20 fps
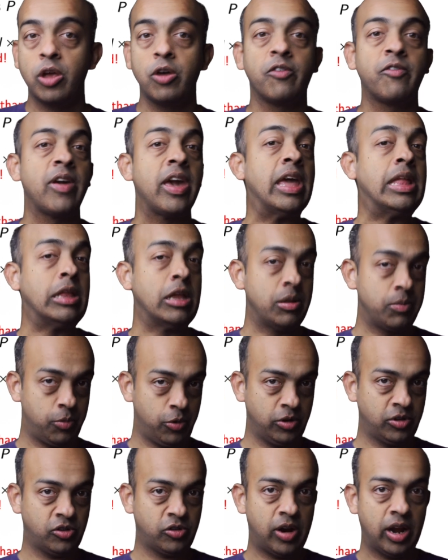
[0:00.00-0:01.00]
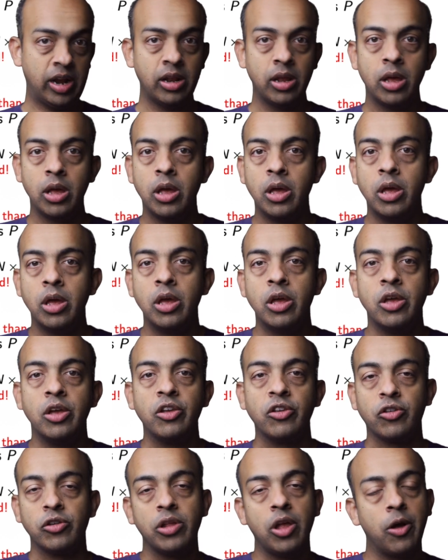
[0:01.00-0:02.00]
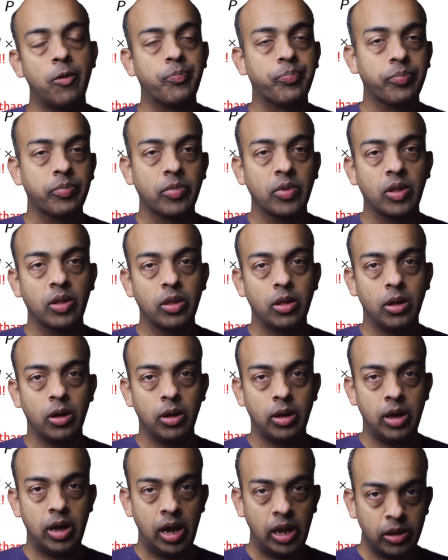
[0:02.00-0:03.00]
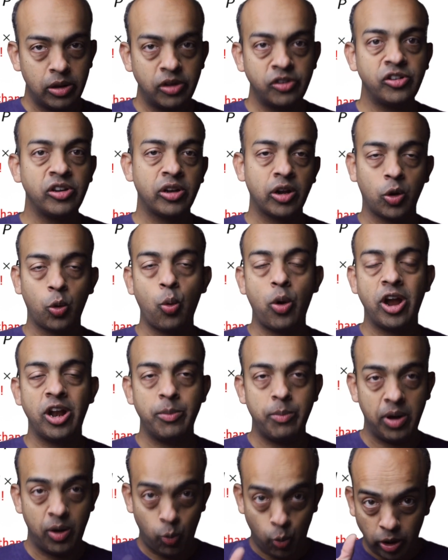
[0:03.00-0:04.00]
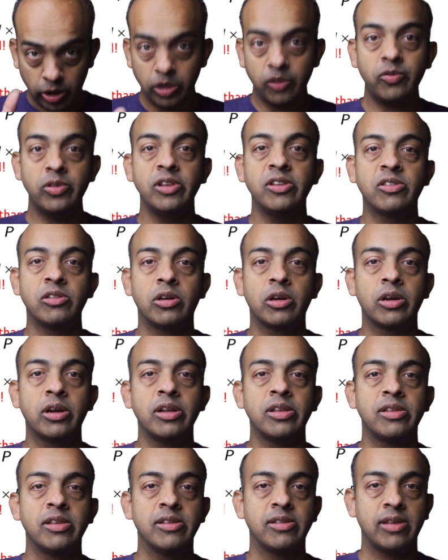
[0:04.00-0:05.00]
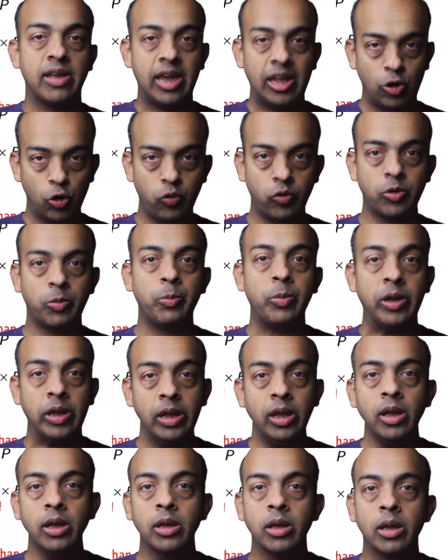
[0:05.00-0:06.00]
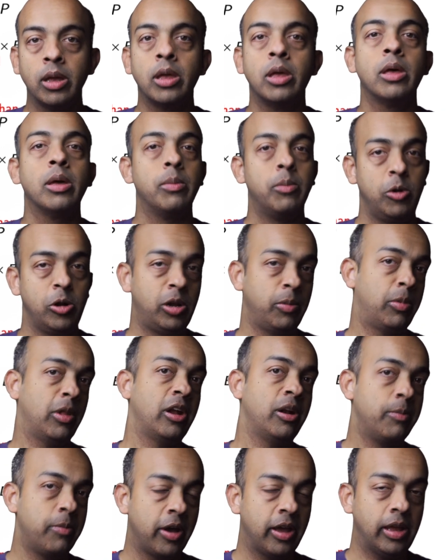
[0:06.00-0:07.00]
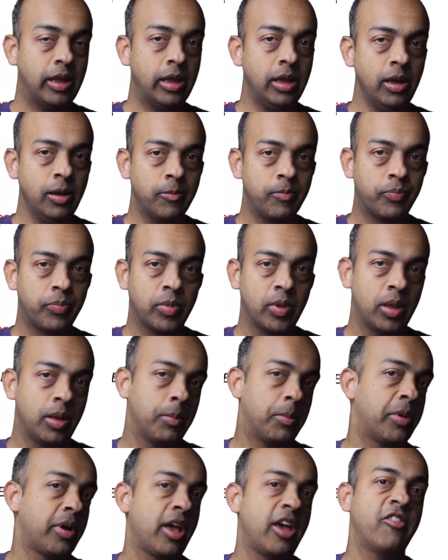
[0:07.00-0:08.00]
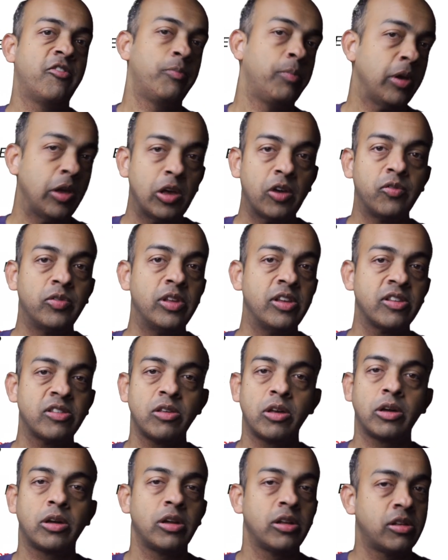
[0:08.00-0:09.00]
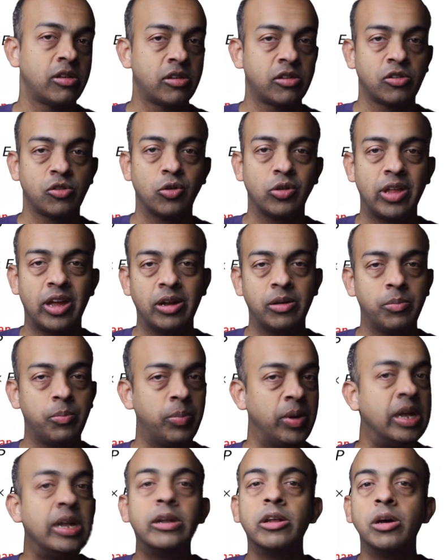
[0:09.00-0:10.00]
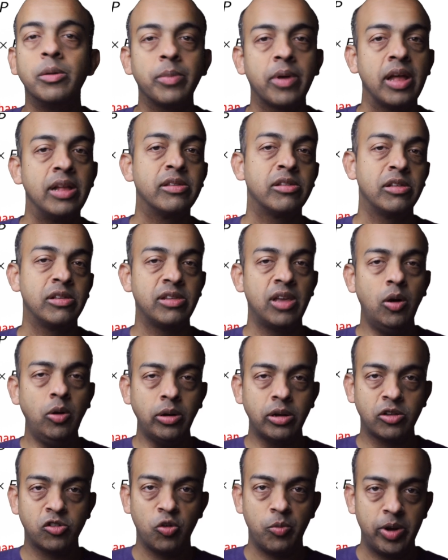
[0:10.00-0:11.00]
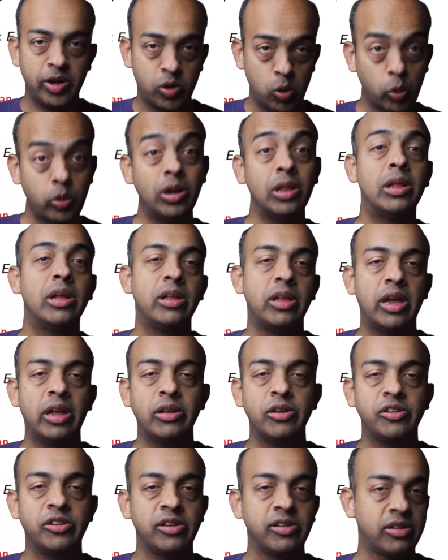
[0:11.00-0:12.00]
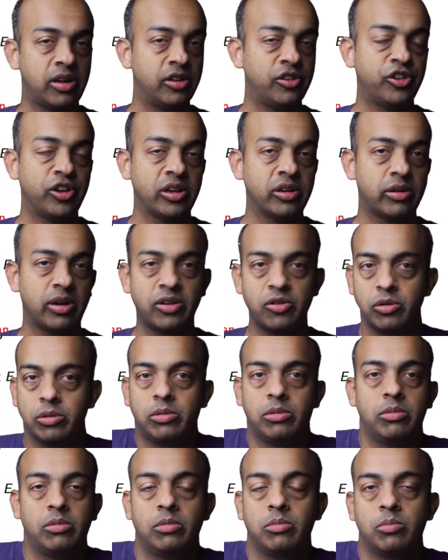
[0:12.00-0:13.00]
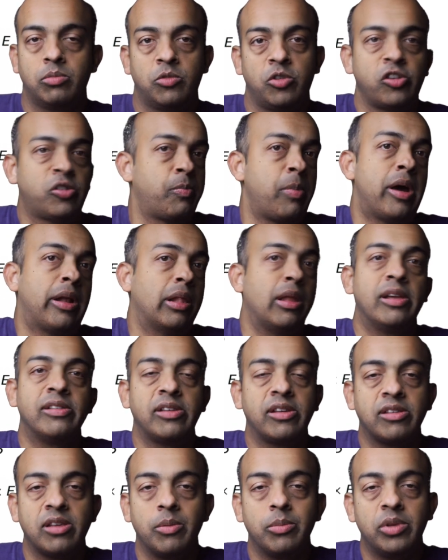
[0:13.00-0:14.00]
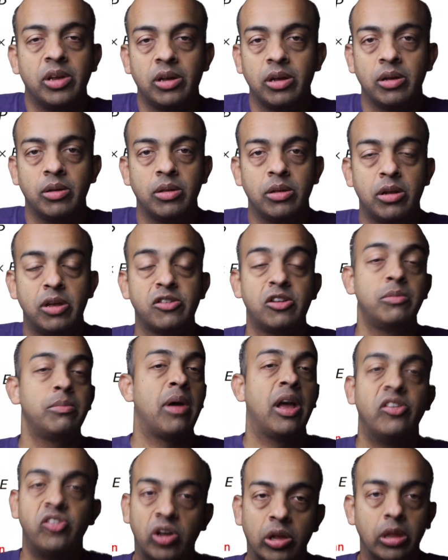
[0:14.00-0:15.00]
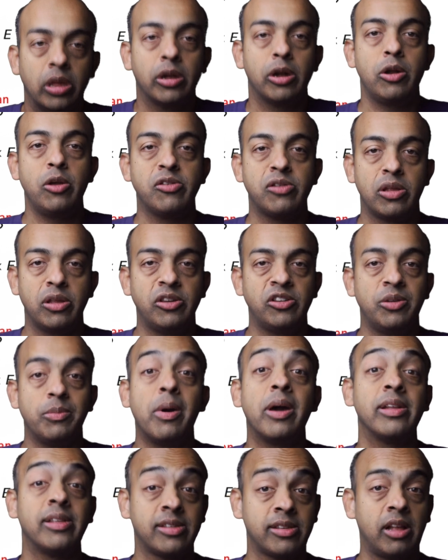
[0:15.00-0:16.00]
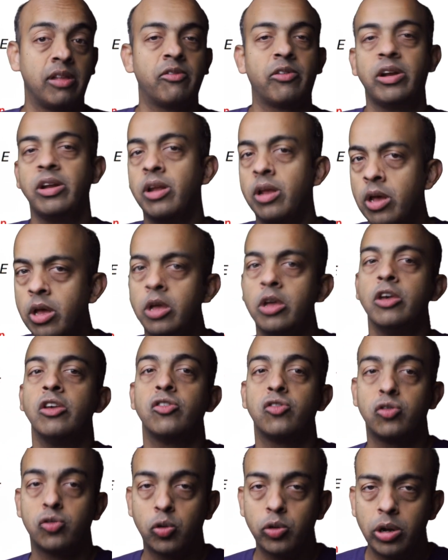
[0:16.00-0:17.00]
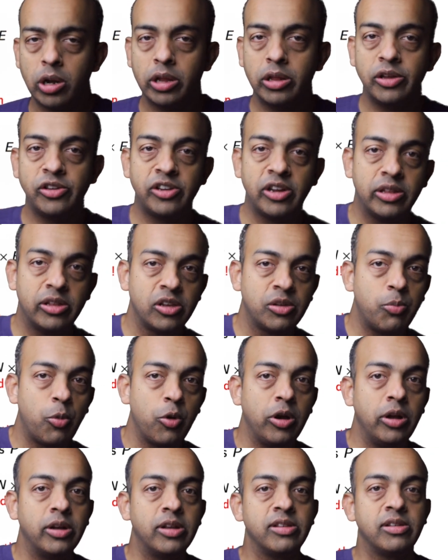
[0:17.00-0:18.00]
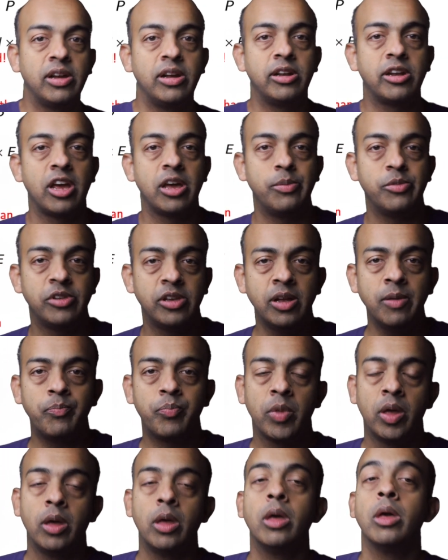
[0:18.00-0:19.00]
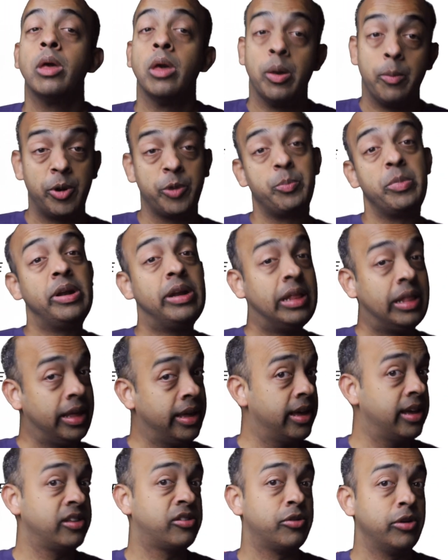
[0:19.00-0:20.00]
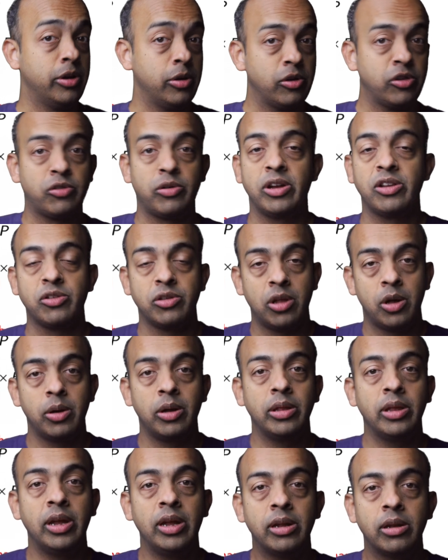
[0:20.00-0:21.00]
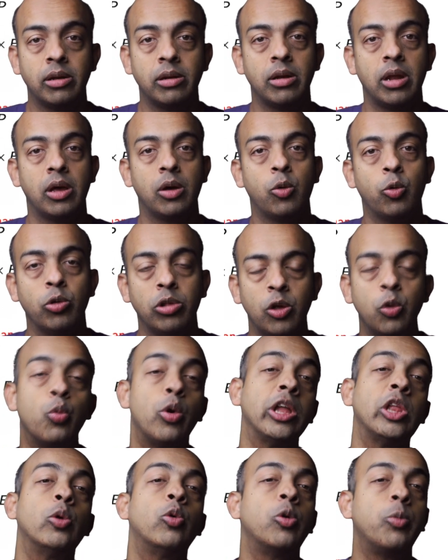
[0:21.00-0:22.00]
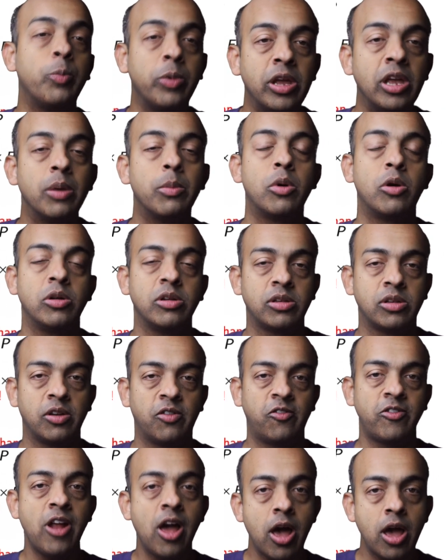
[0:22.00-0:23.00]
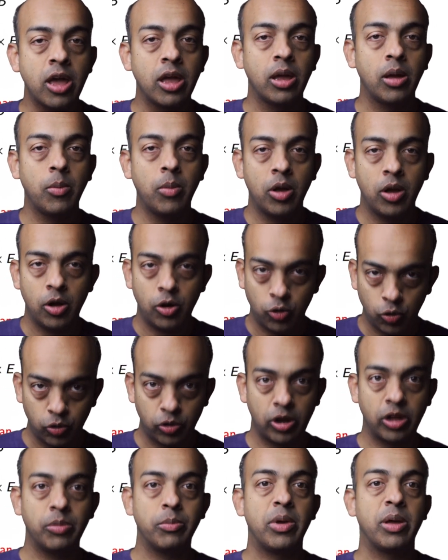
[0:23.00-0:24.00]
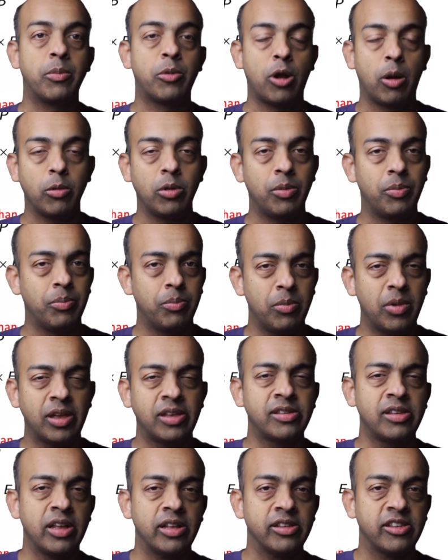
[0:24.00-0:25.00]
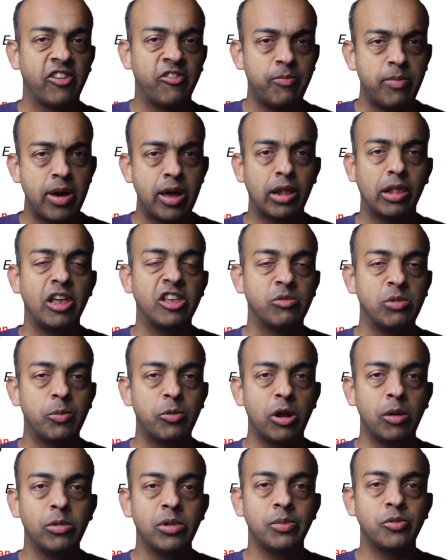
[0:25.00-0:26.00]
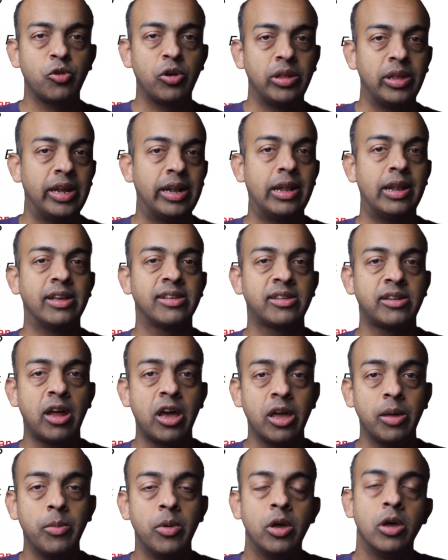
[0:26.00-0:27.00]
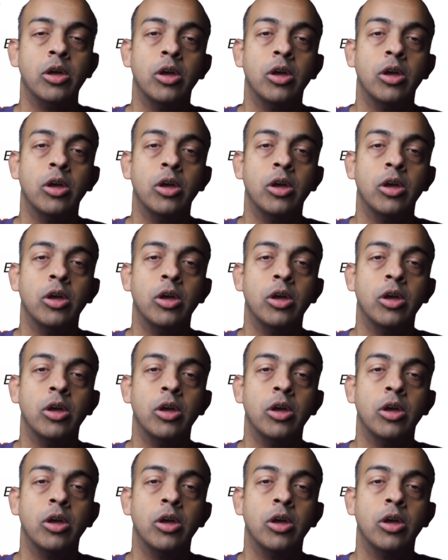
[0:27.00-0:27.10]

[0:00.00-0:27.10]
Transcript: of n inputs, right? So now the energy required by one of these circuits is n over P multiplied by E. But I have P of these circuits, so that P term cancels out. So my total energy is unchanged, right? So just parallelizing something doesn't magically reduce energy by itself, right? So total energy at this point is n times E, but my delay has reduced, right? So now I need only 1 over P amounts of time to run my problem. Makes sense. I've parallelized my problem, so I need less time